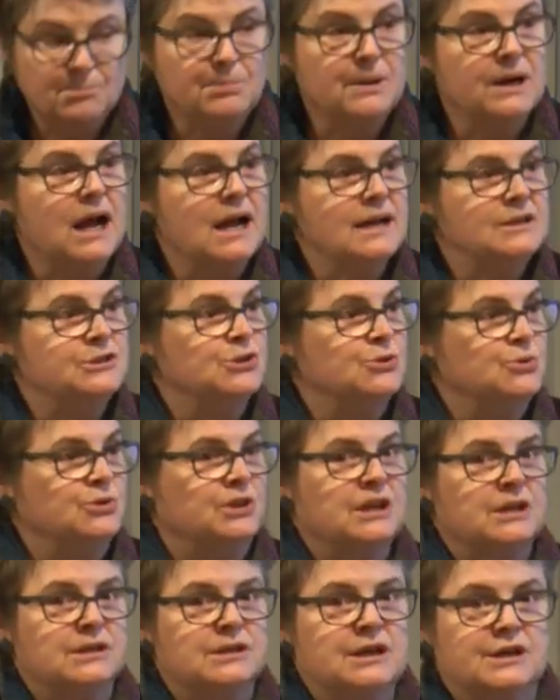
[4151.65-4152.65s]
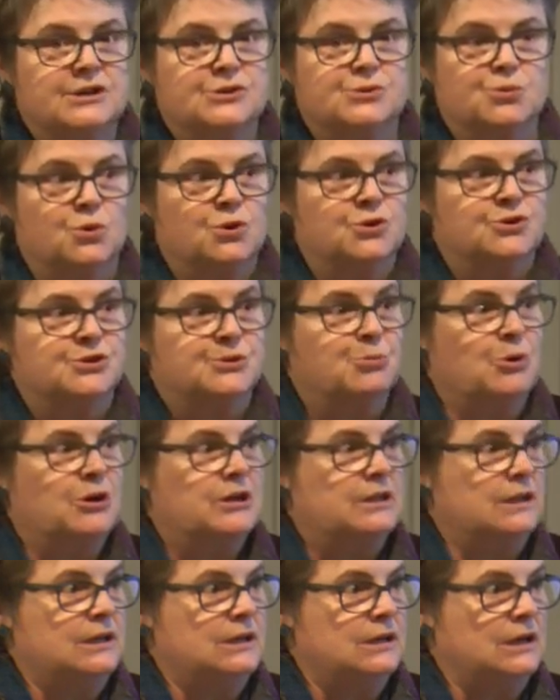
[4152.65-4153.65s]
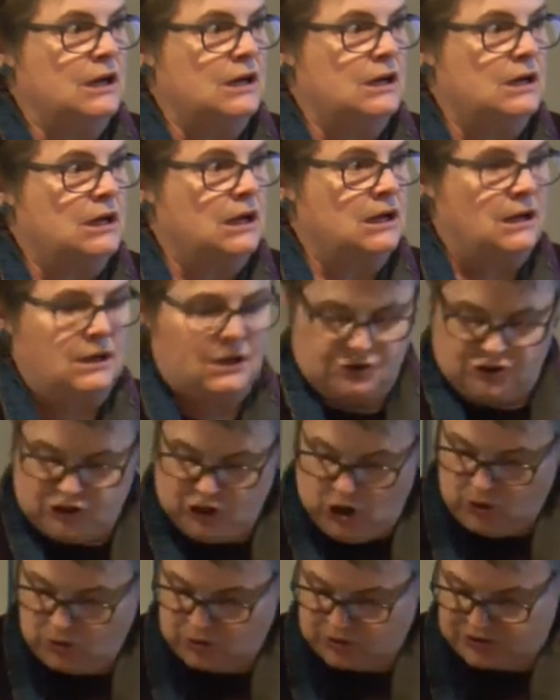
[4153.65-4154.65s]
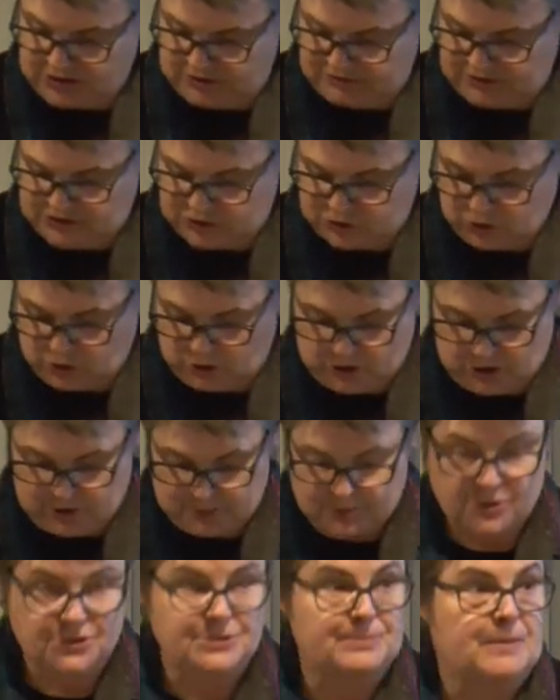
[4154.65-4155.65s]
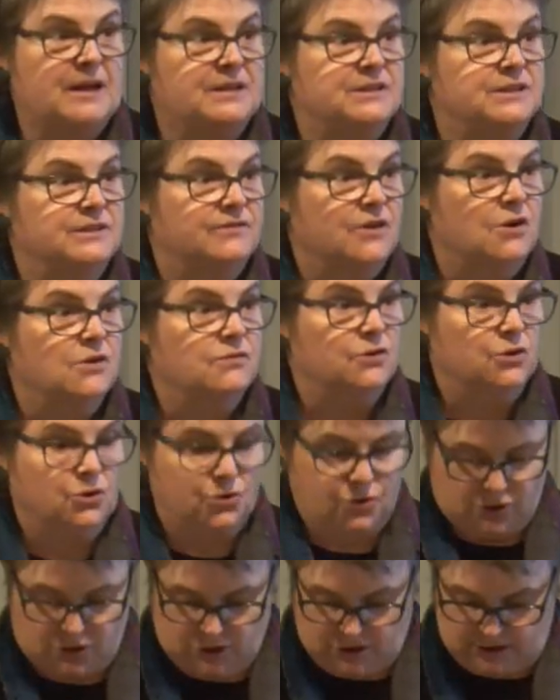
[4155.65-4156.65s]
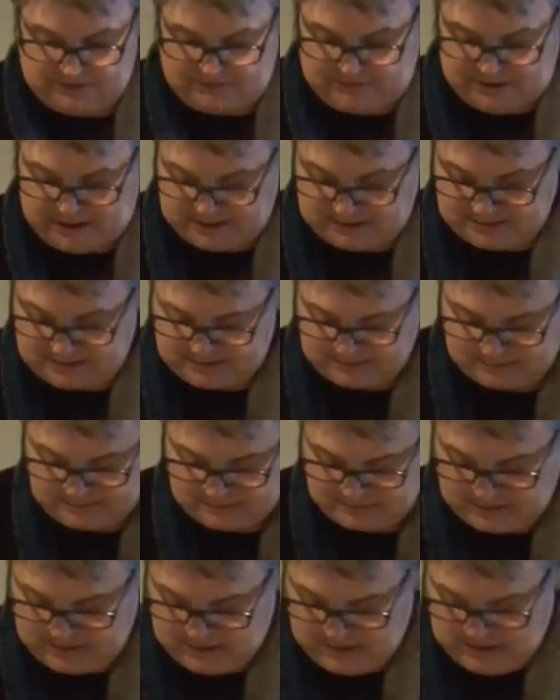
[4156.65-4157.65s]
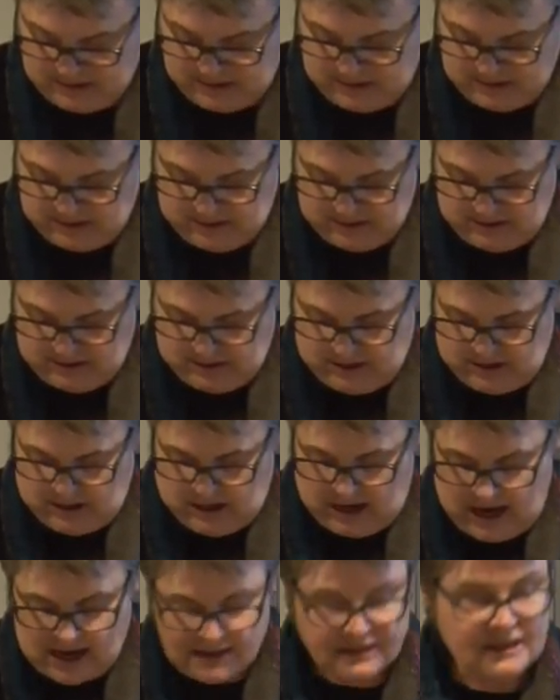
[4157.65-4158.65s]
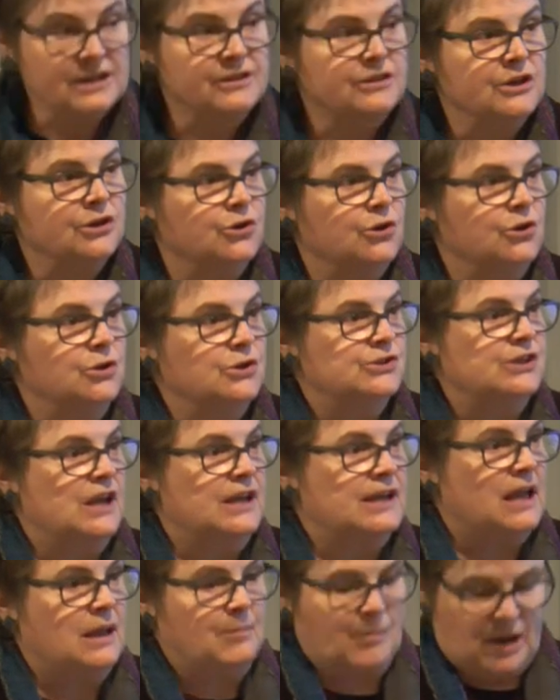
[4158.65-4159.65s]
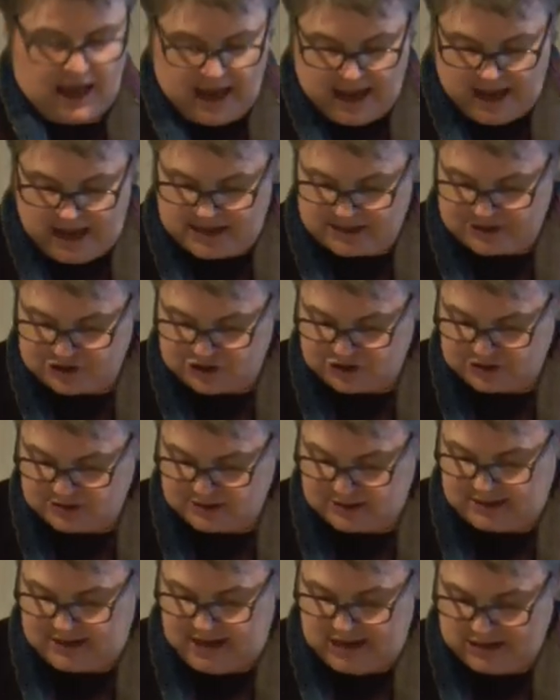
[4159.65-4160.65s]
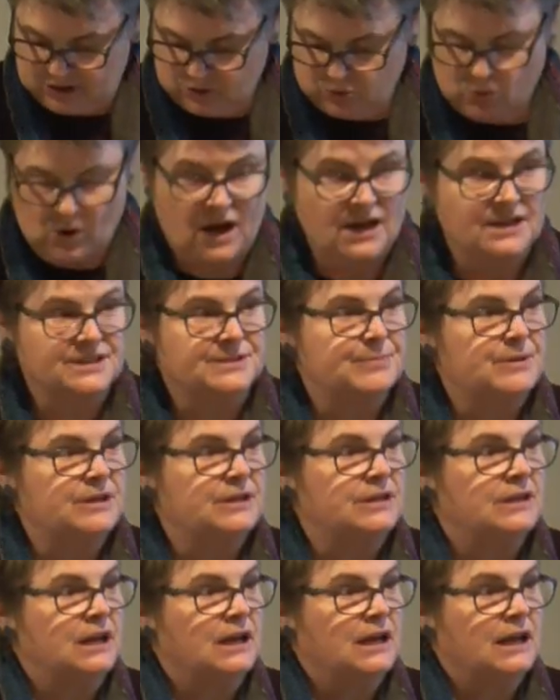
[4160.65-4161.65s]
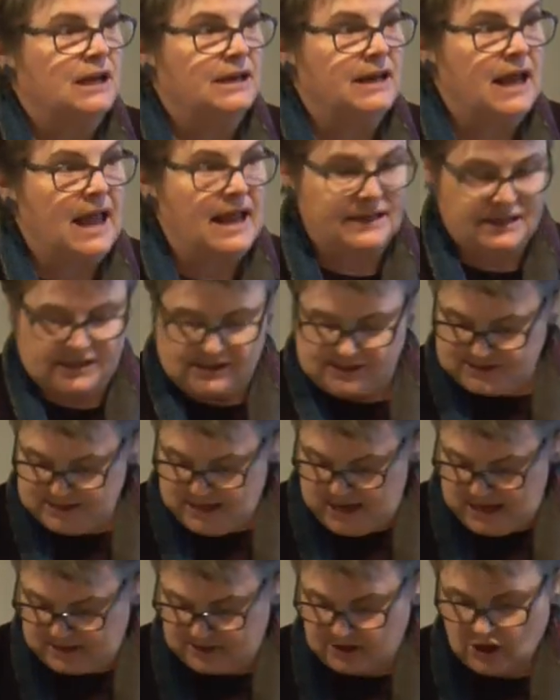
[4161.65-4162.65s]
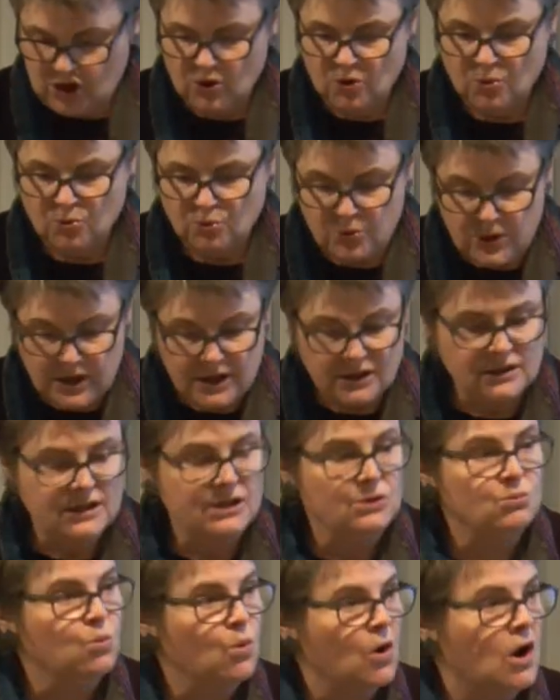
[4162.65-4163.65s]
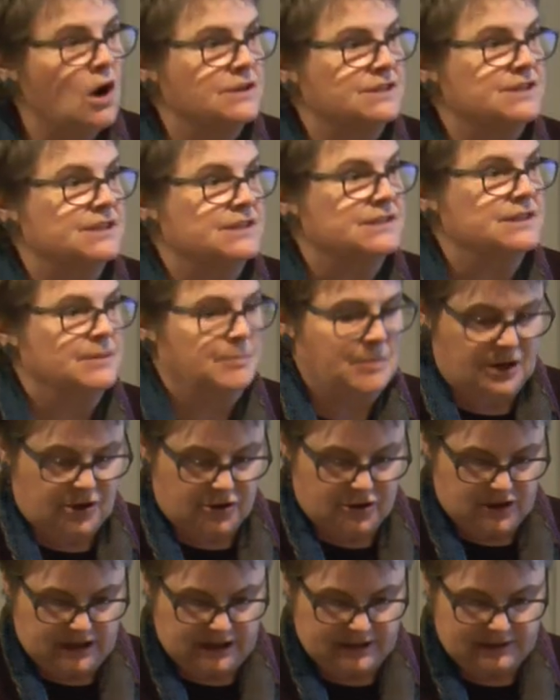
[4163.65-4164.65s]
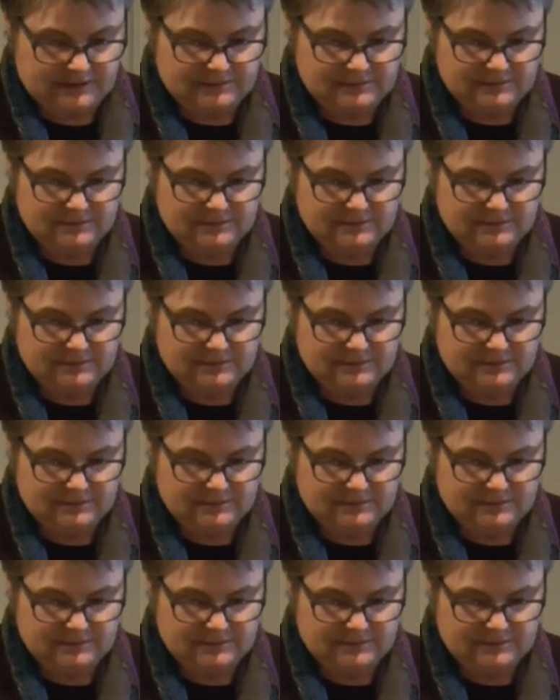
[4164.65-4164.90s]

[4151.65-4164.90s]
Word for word: But I do think that it's worth sprinkling a, a, a dose of historical perspective over girl effect. I think the girls like Emma Hatch and Helen Wiseman and Agnes Neth really wanted to marry.